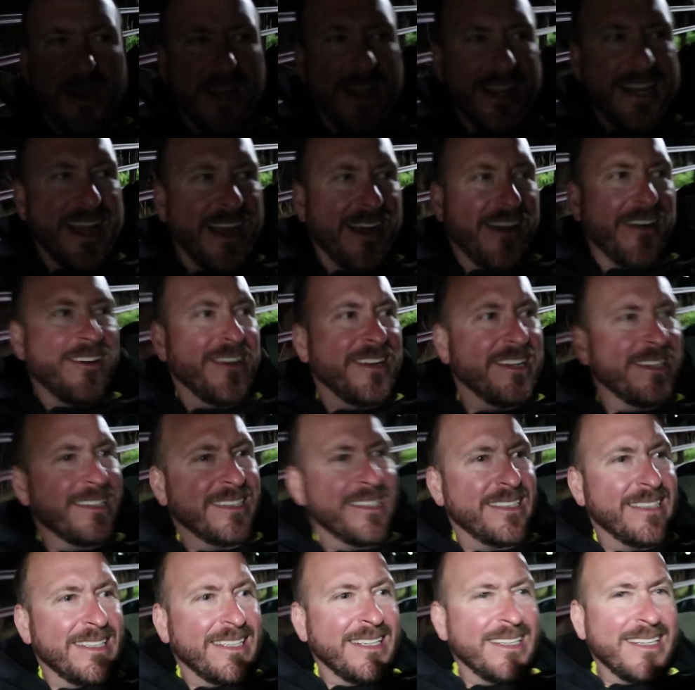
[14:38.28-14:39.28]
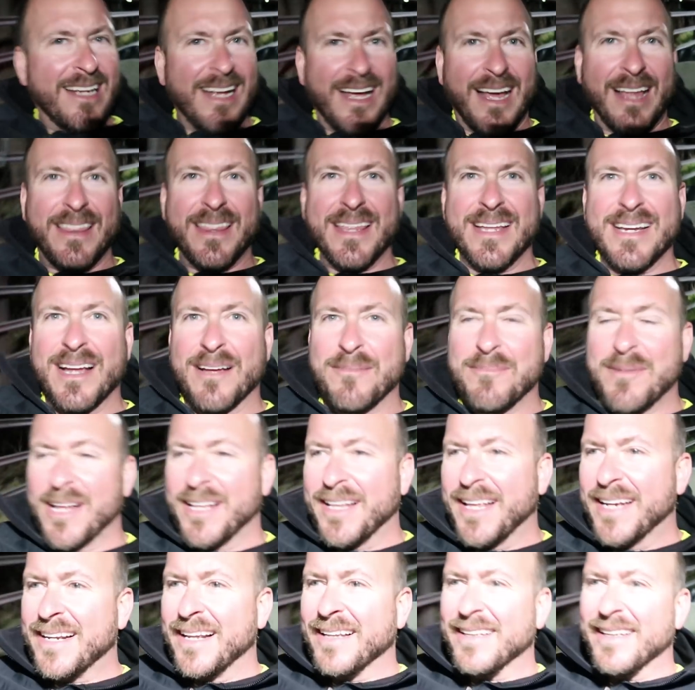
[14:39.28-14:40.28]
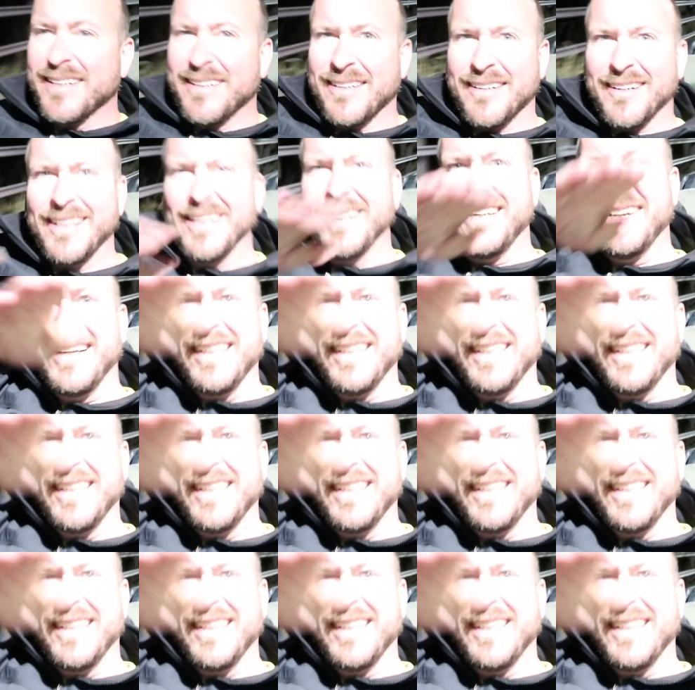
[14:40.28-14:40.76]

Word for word: right now. I think I'm on like a little